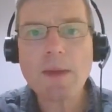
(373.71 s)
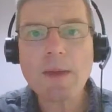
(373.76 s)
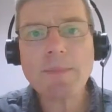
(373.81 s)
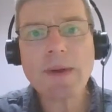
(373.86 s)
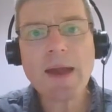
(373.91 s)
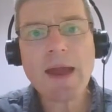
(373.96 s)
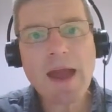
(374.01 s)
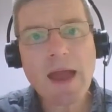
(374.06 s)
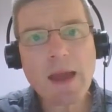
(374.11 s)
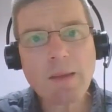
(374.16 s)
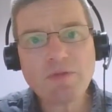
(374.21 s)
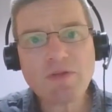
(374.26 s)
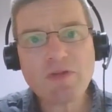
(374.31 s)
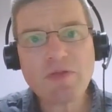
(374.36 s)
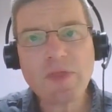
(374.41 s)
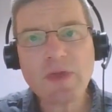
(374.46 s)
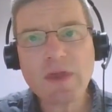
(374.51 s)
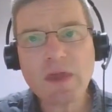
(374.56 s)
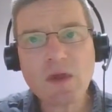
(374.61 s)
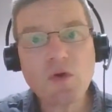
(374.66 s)
perhaps
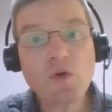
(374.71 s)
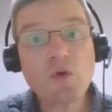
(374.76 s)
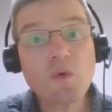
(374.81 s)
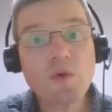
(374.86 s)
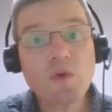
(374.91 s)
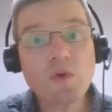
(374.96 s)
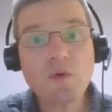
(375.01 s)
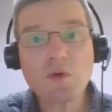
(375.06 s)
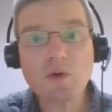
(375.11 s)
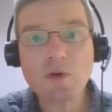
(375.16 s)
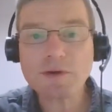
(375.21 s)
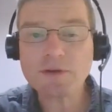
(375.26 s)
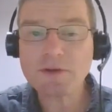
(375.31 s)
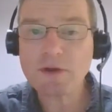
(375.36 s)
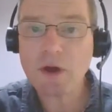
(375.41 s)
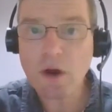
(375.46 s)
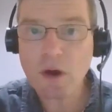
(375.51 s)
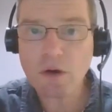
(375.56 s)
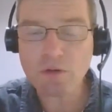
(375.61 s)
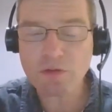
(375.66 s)
think who you're going
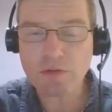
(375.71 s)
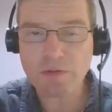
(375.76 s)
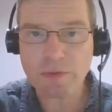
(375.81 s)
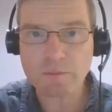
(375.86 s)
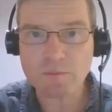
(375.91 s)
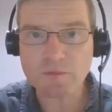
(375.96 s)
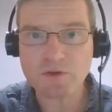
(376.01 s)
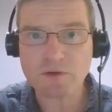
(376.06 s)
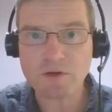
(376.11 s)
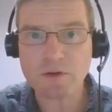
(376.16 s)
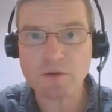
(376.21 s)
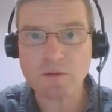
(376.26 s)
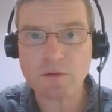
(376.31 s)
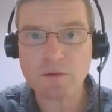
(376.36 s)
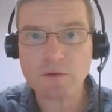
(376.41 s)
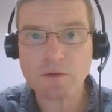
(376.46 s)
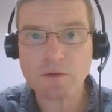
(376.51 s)
to ask them to.